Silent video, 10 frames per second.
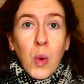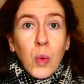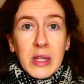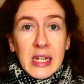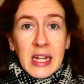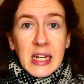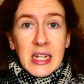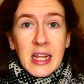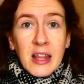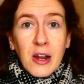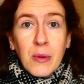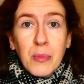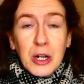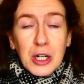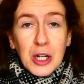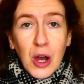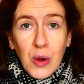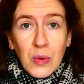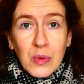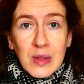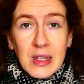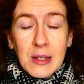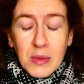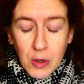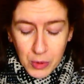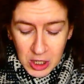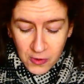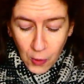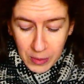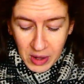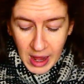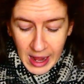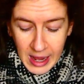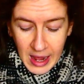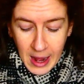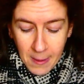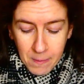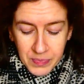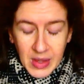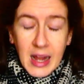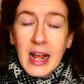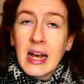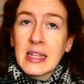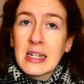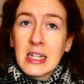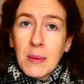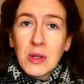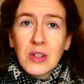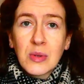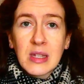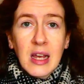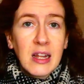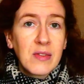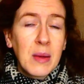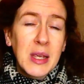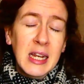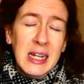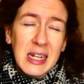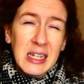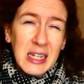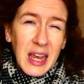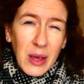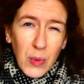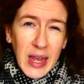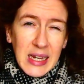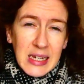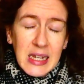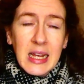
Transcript: woolly knit. They're British cones, they're British 4-ply, and I held it double, so it's kind of coming in at a DK weight.